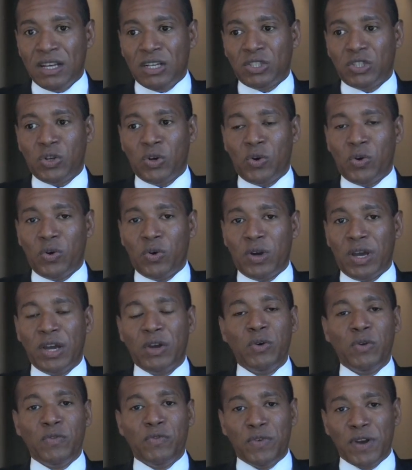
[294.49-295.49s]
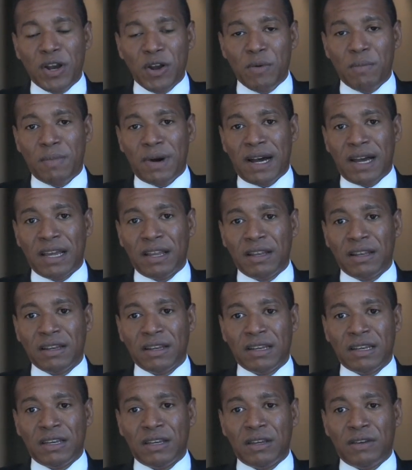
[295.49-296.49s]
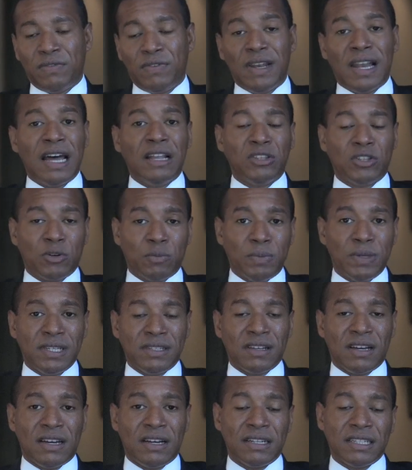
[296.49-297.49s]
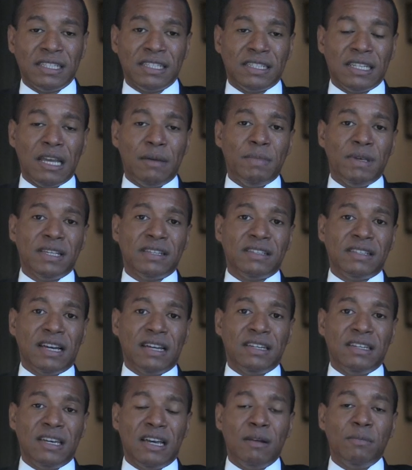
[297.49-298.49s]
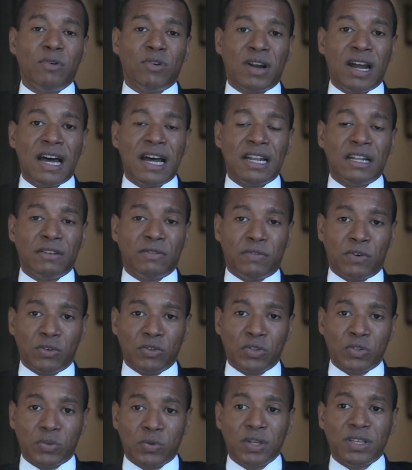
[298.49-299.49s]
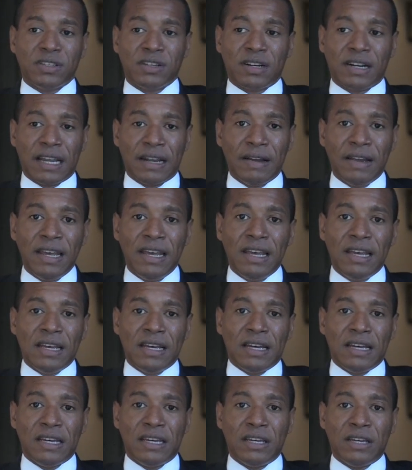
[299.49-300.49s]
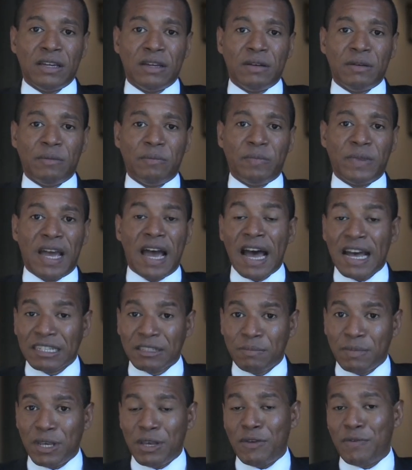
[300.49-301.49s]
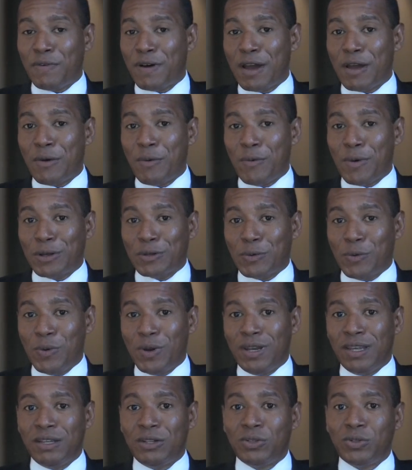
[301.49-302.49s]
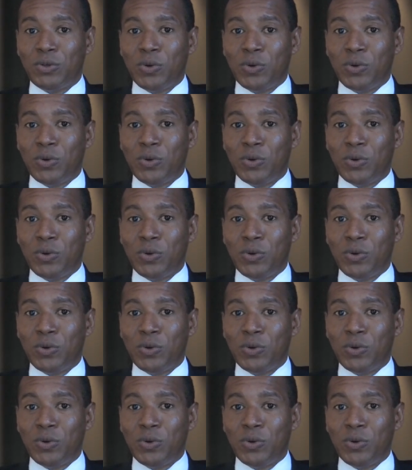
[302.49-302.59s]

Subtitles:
So a good friend of mine, a philanthropist, his name is Daniel Moran from Switzerland, asked me if I was willing